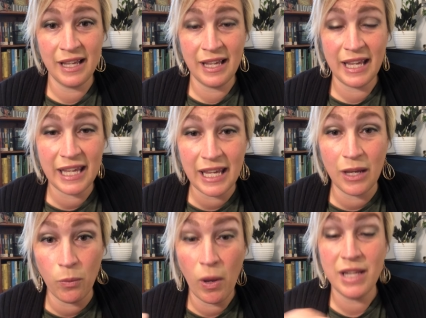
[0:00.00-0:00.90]

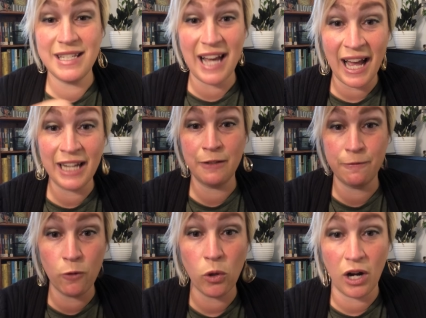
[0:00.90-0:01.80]
He died
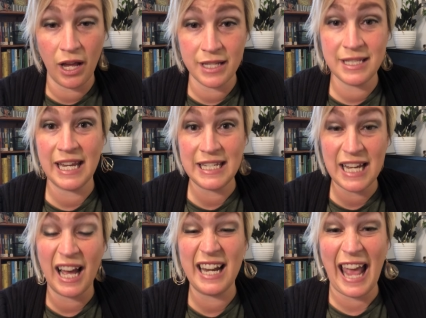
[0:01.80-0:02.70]
for us, he
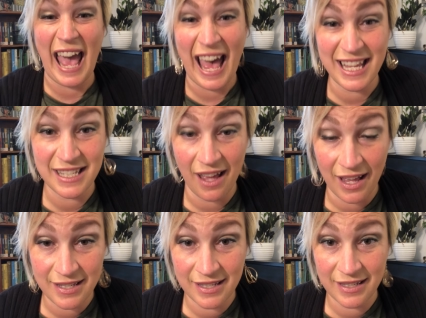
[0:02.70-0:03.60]
died as
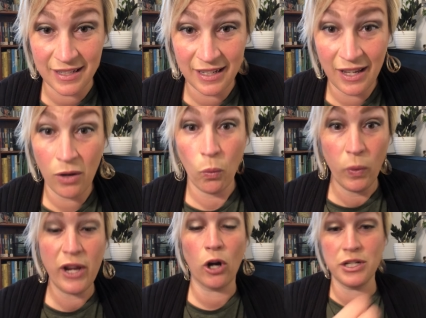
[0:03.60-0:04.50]
us.
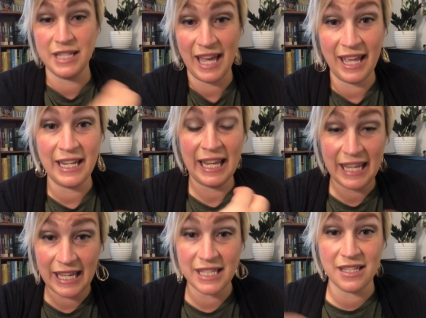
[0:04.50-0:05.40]
We are dead,
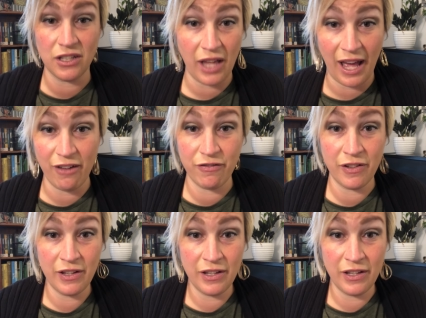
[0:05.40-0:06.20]
he is alive.